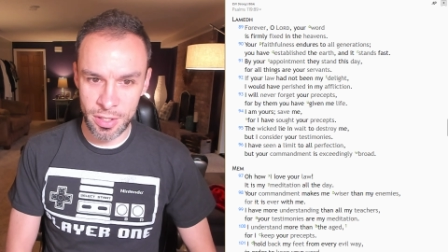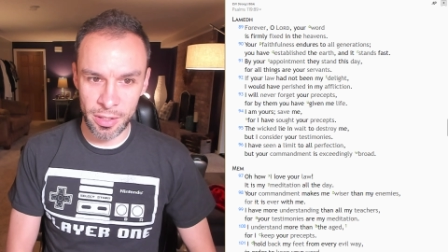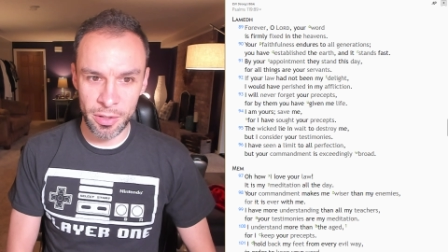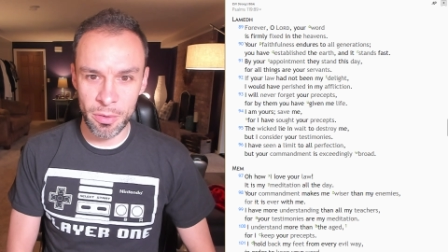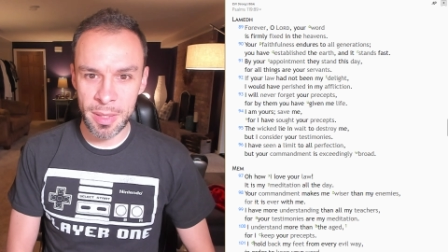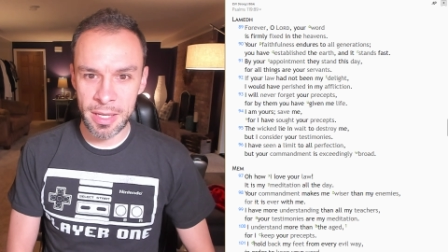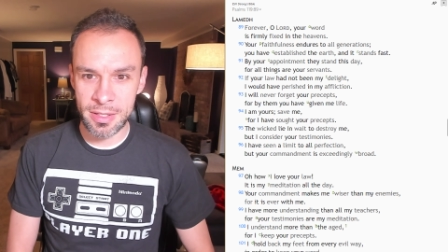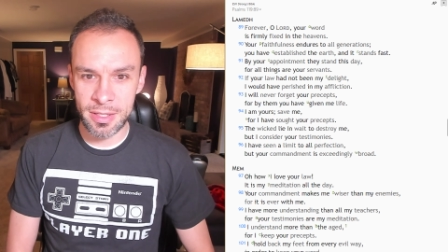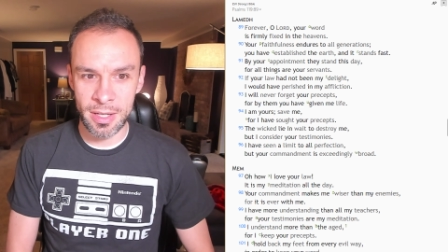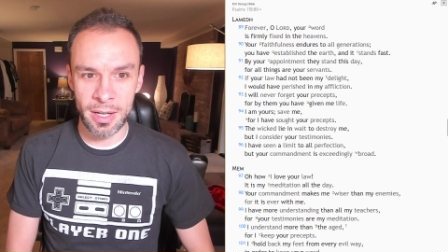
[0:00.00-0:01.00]
a little
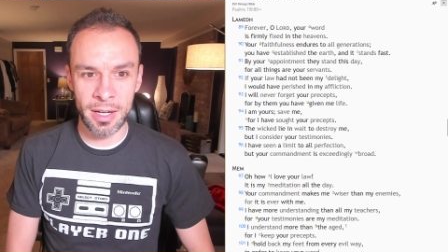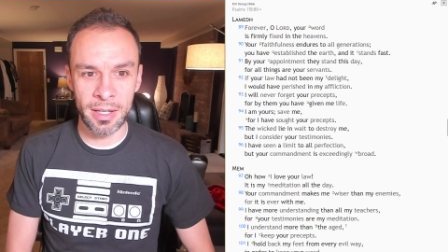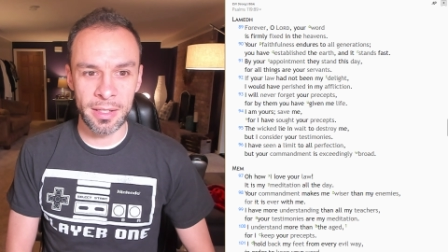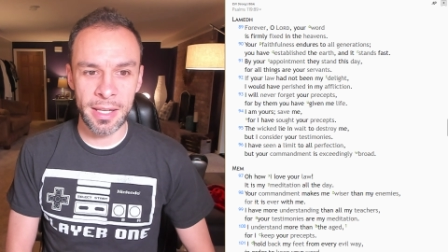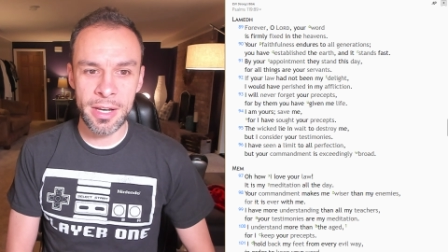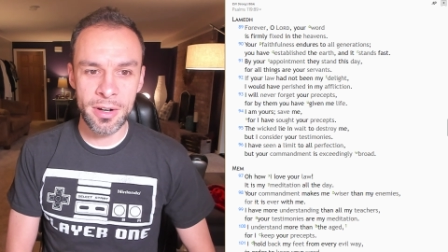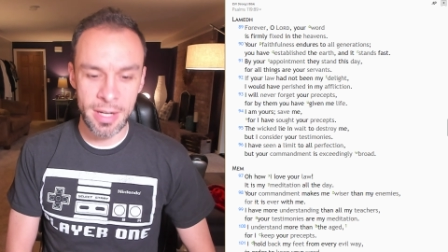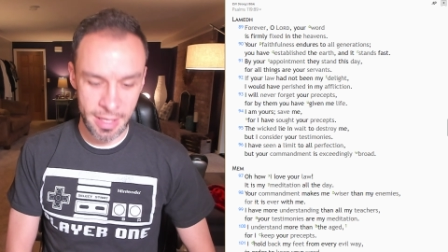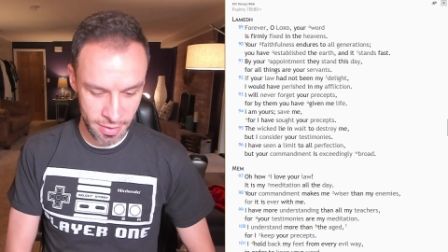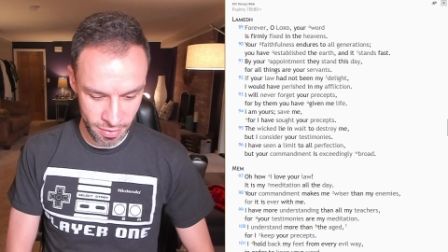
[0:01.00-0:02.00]
bit uh, later
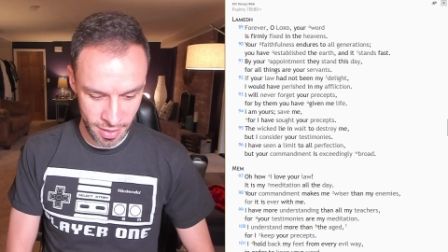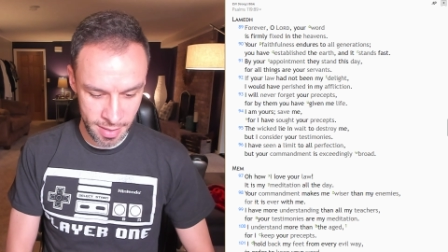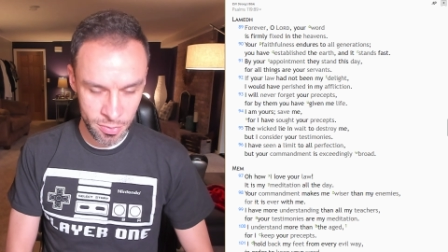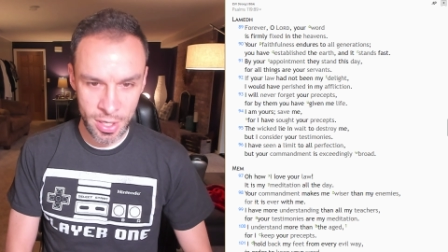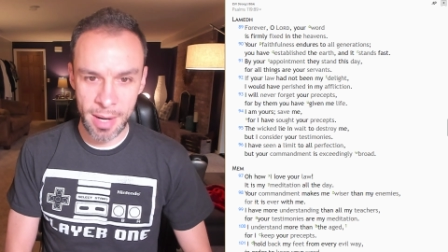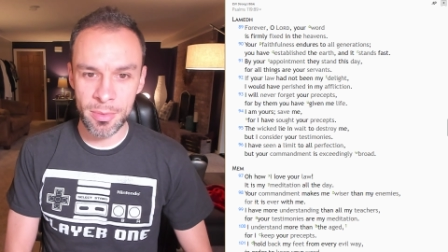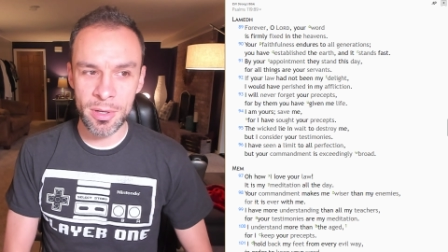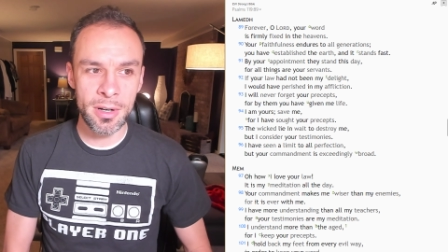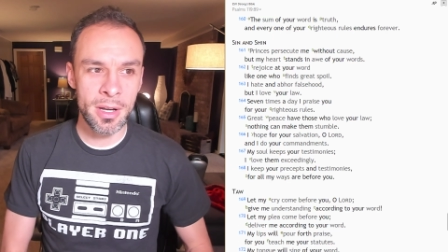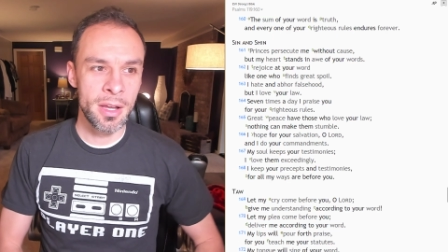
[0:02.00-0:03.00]
in the same chapter,